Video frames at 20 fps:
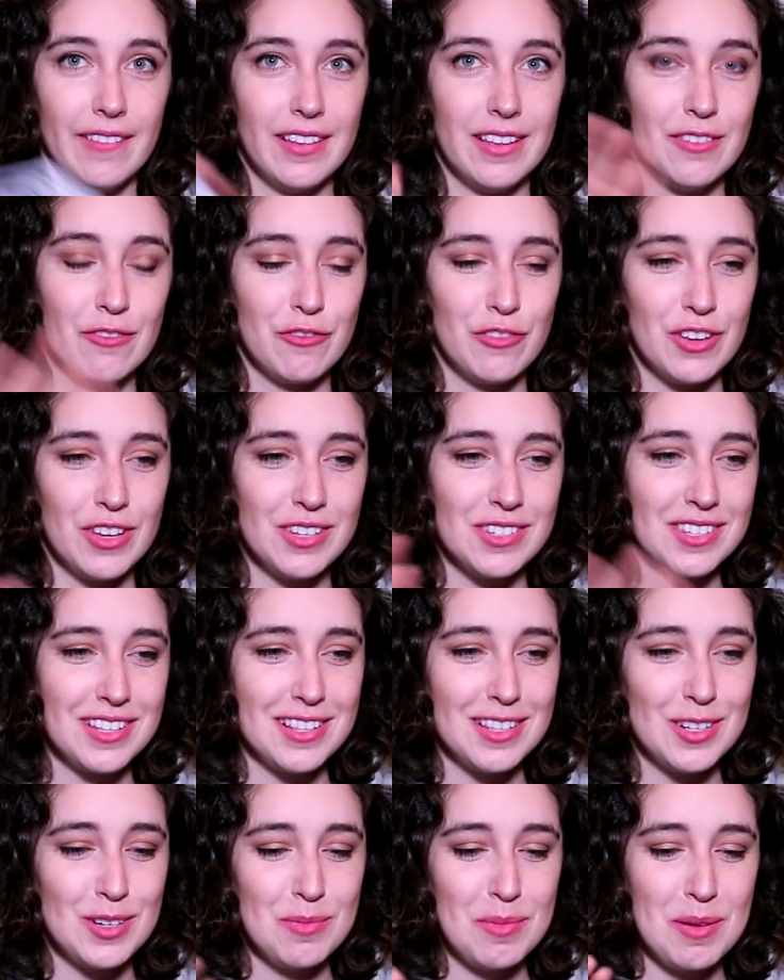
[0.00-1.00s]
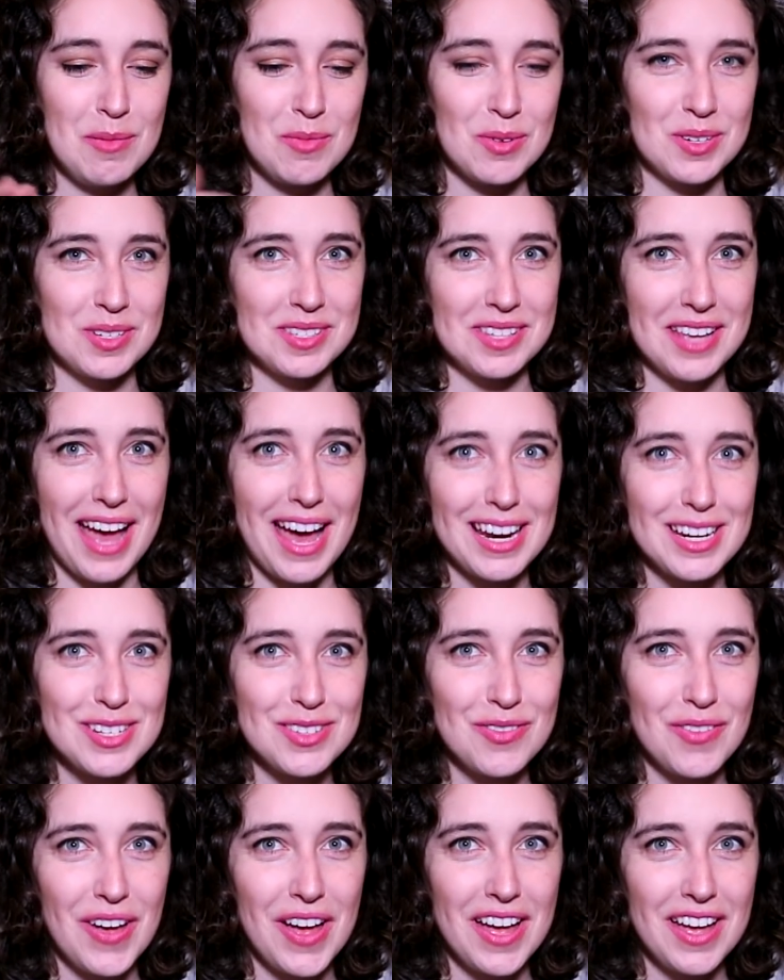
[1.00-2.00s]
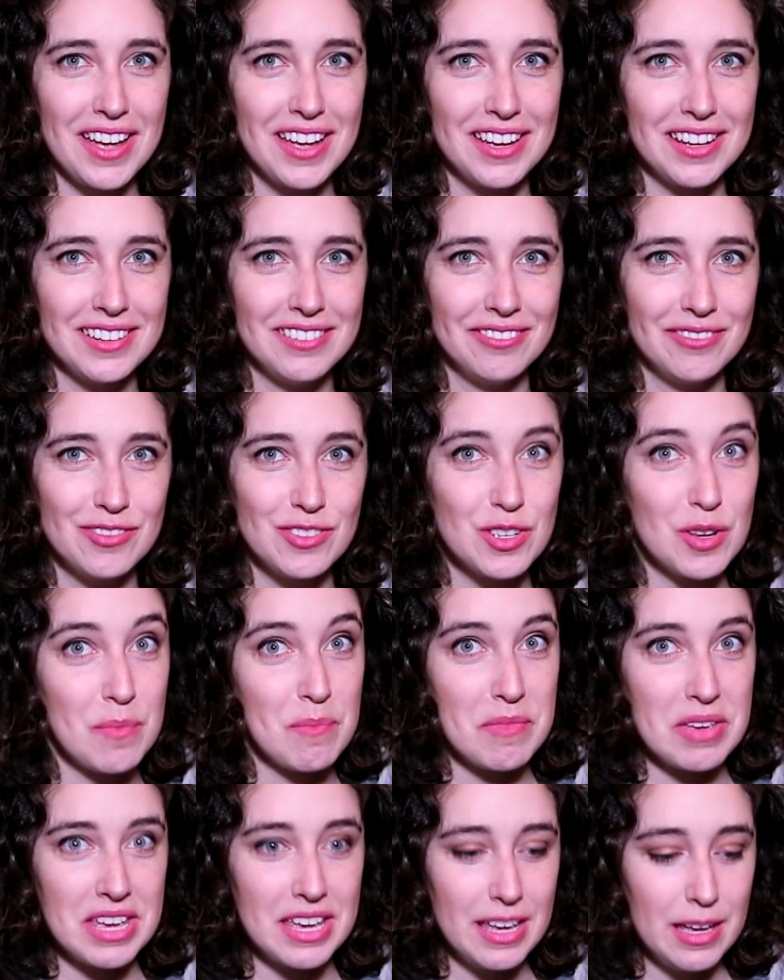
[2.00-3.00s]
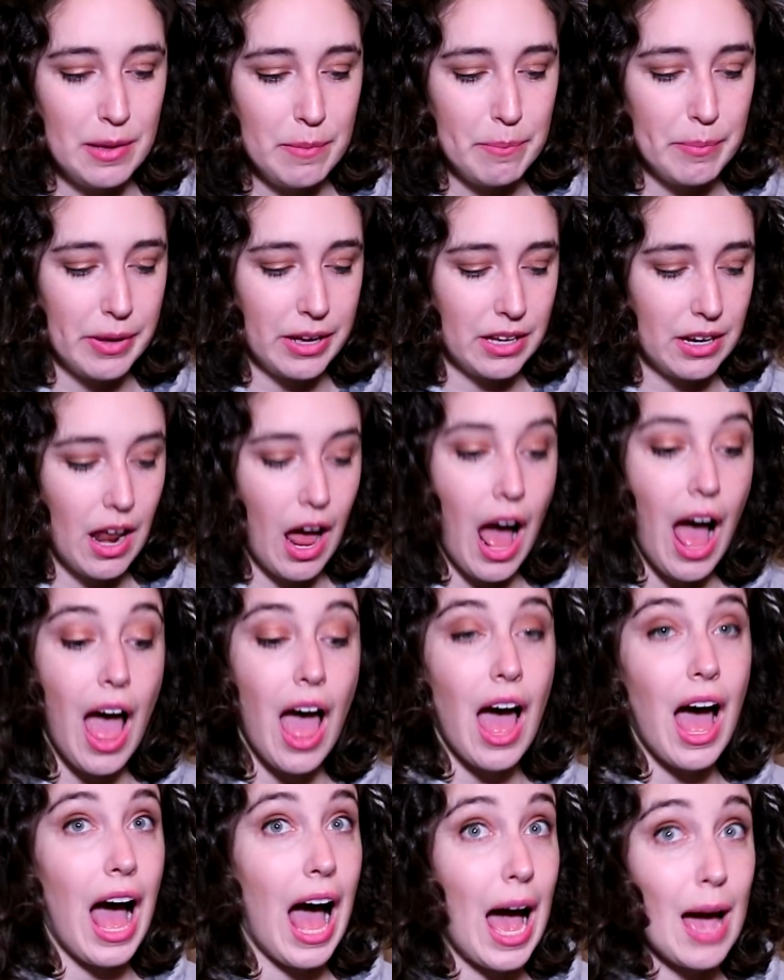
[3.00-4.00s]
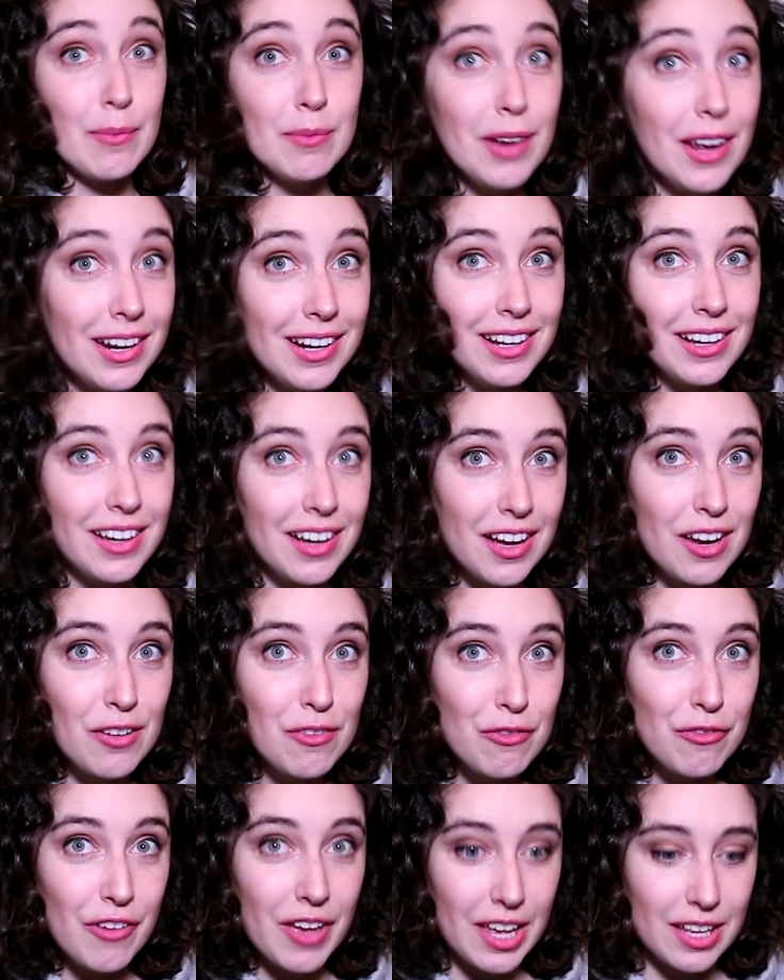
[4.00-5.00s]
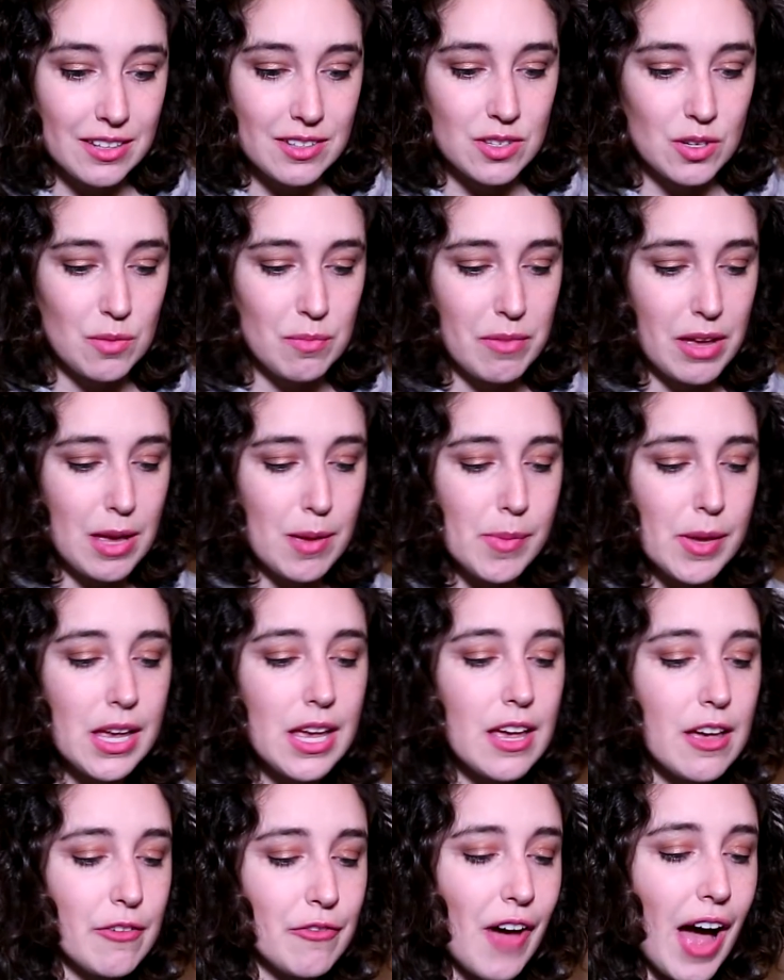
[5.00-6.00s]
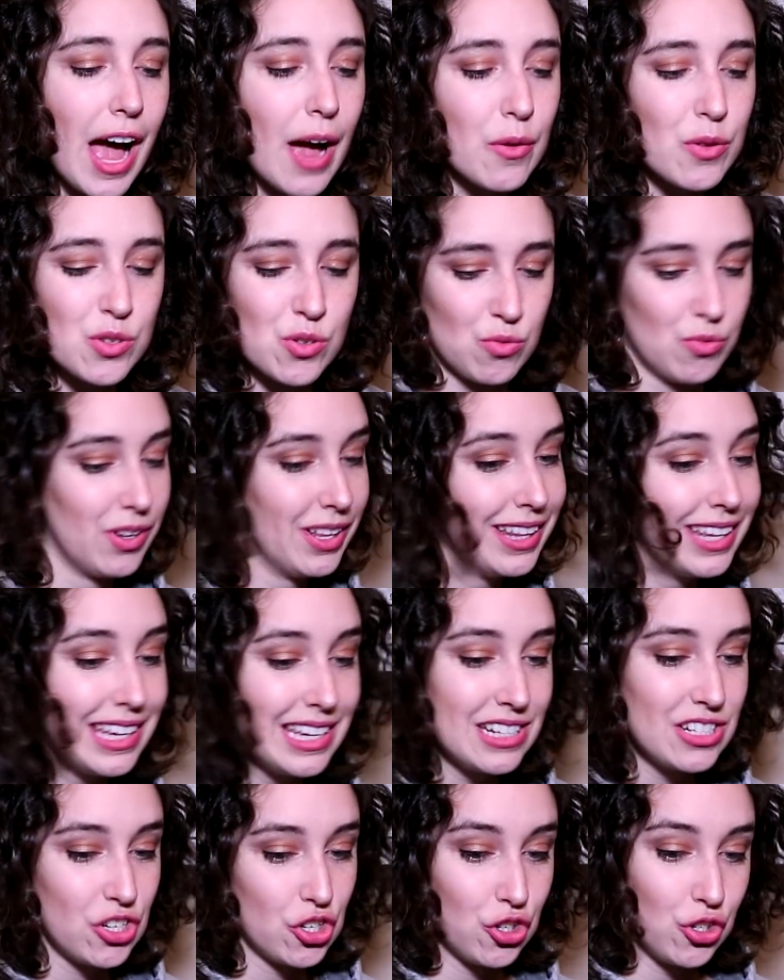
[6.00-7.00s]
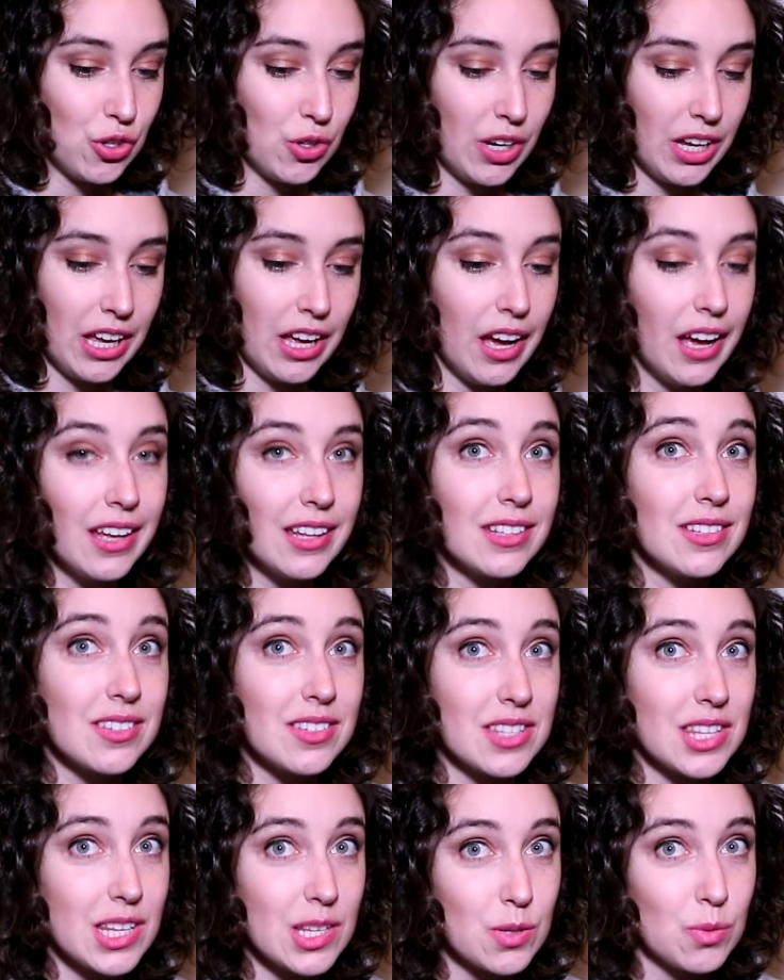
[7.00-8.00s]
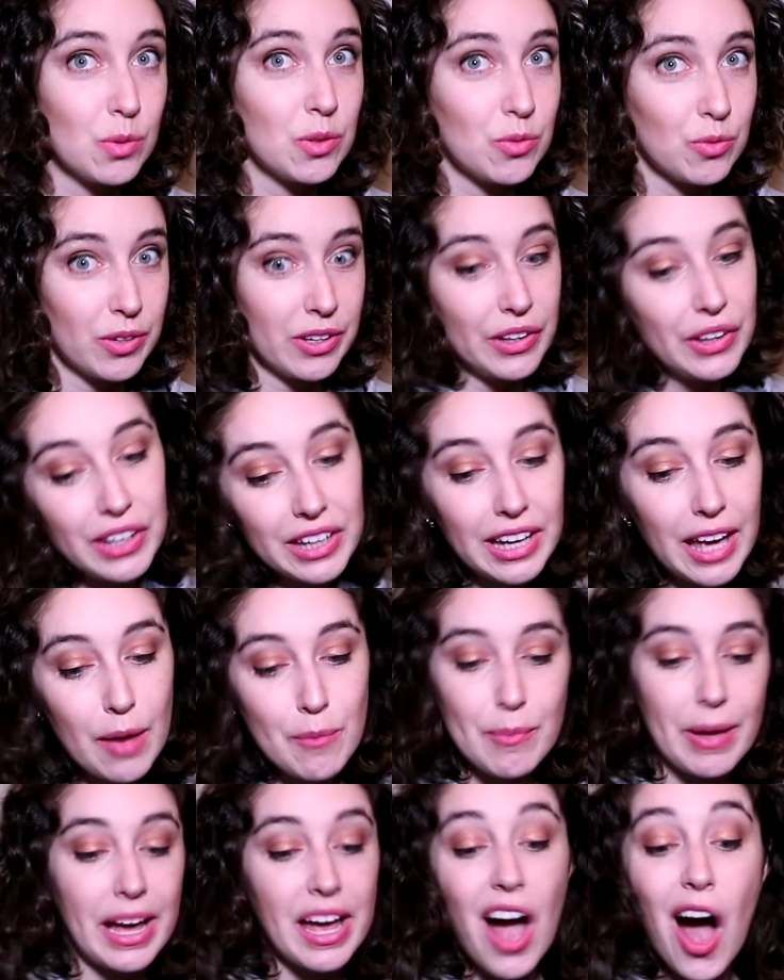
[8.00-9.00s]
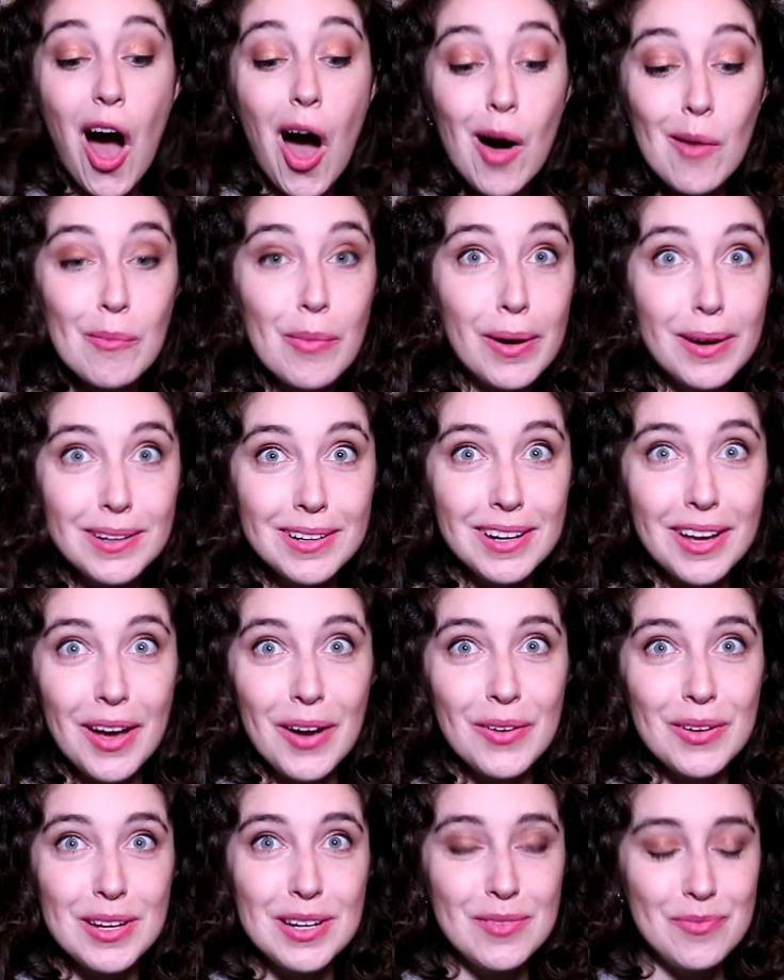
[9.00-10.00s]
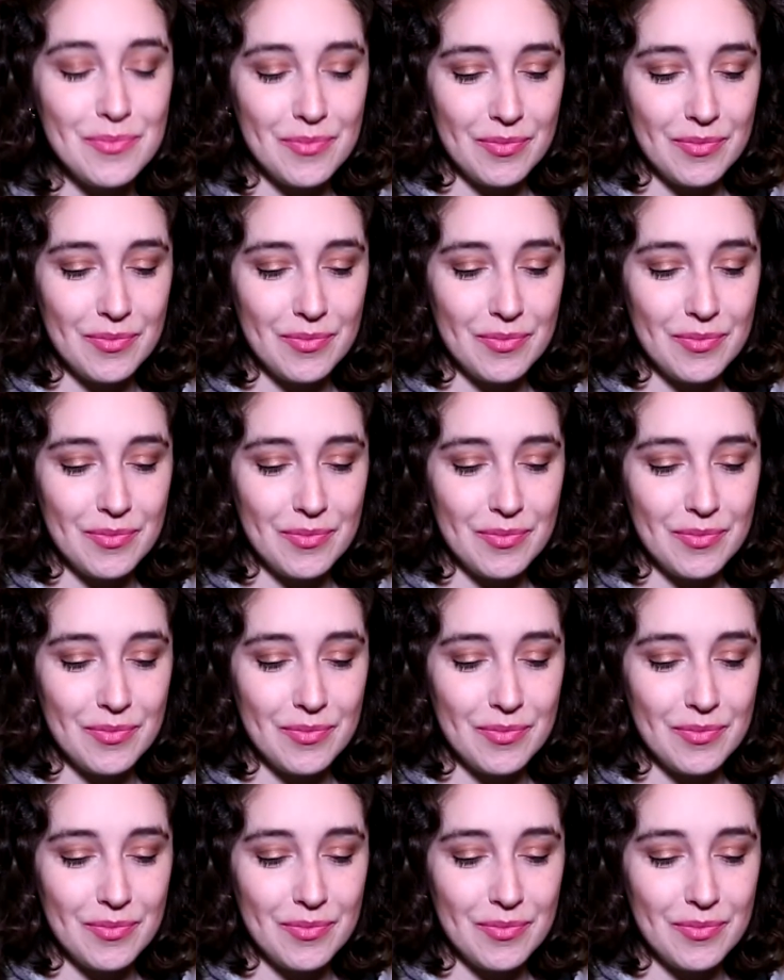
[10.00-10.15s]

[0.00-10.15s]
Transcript: feels a little bit more satisfying to me, but I'm not a gun fan, so maybe if I was really into shooting guns, this would really get my hot button going.